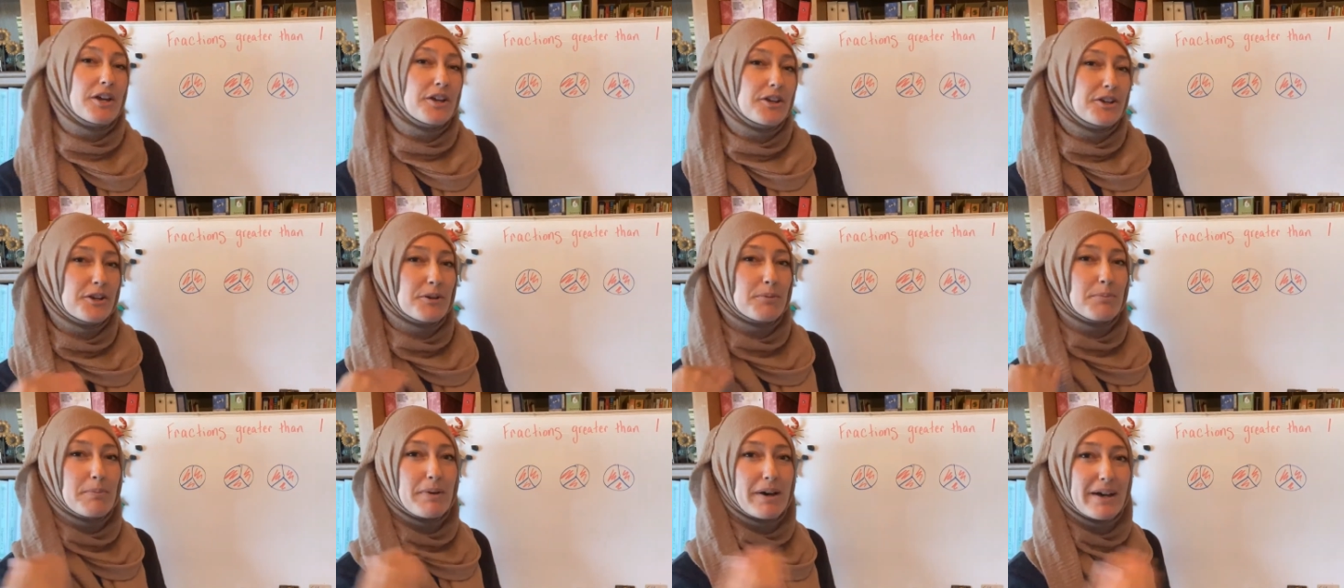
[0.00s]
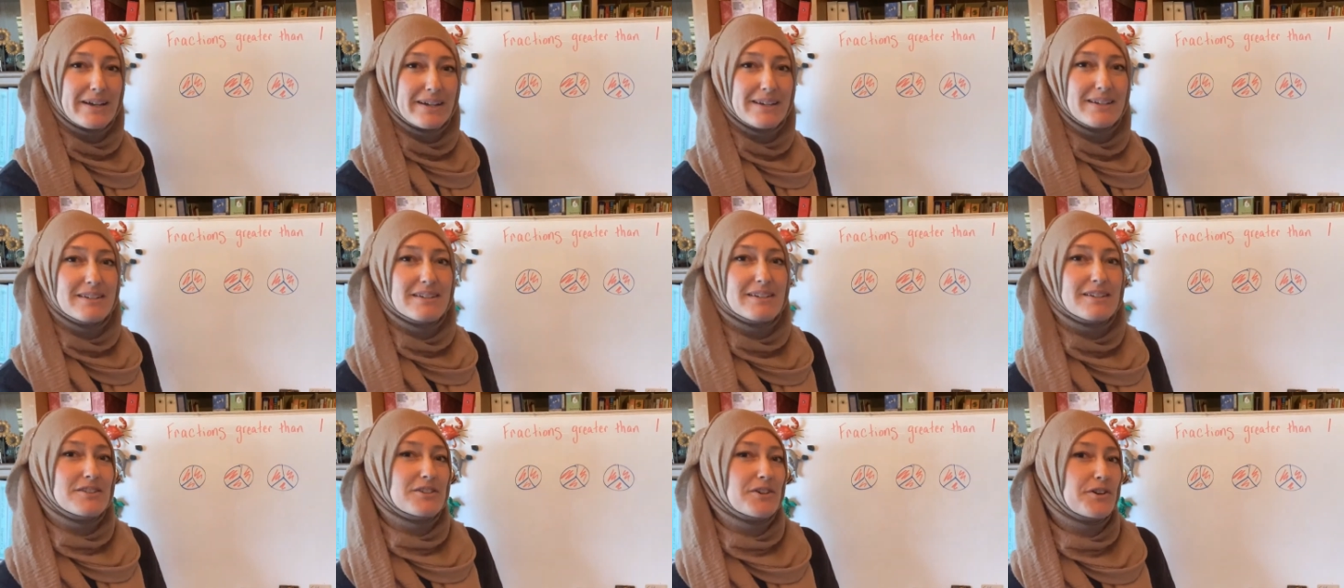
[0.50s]
Your mind
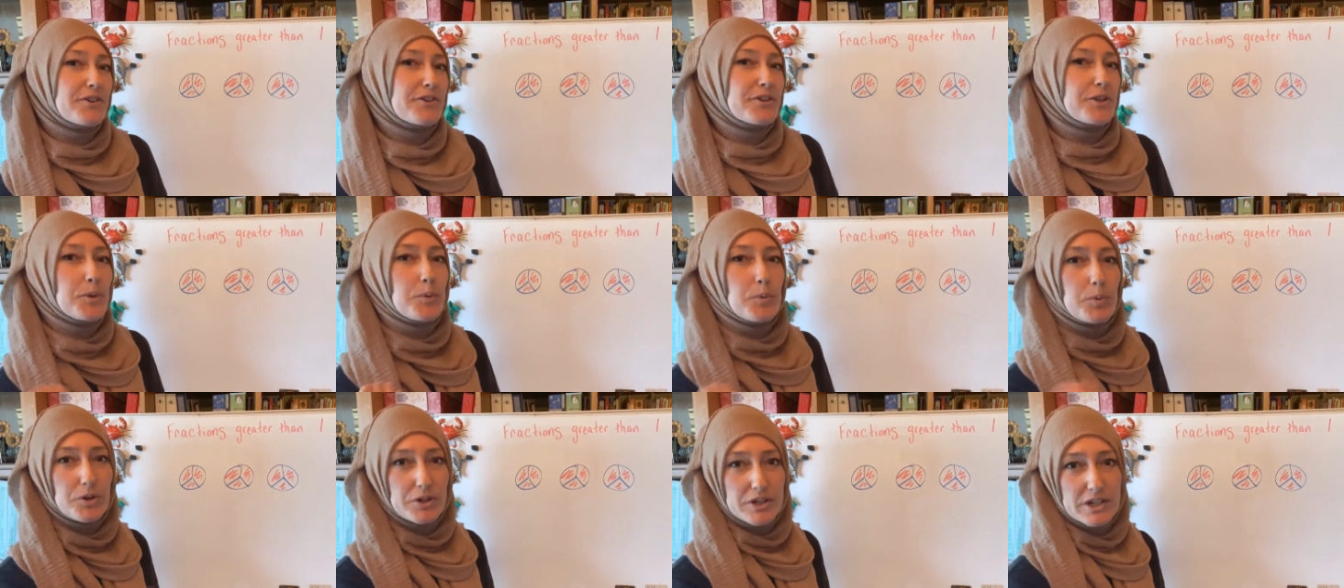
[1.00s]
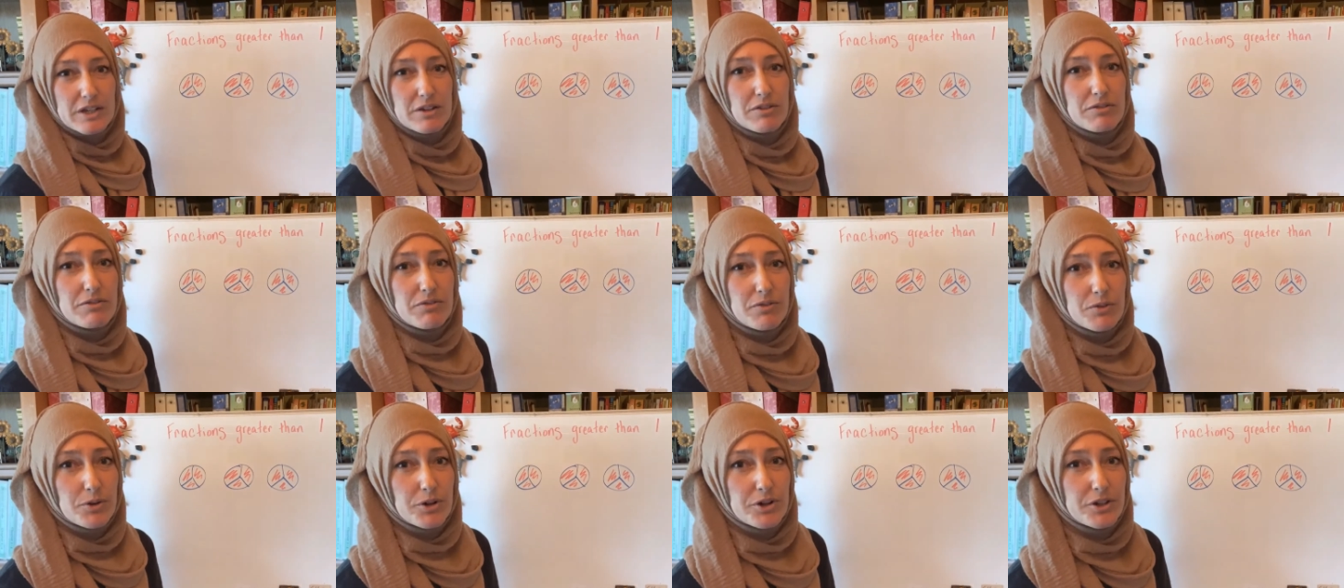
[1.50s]
is already working
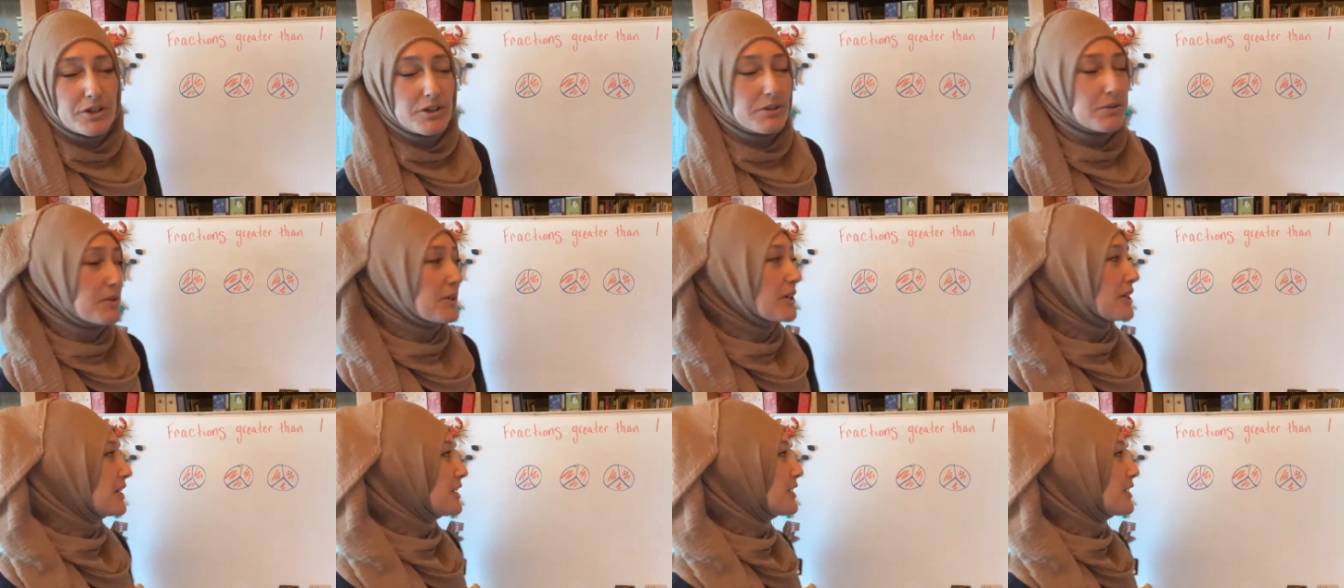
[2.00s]
for you.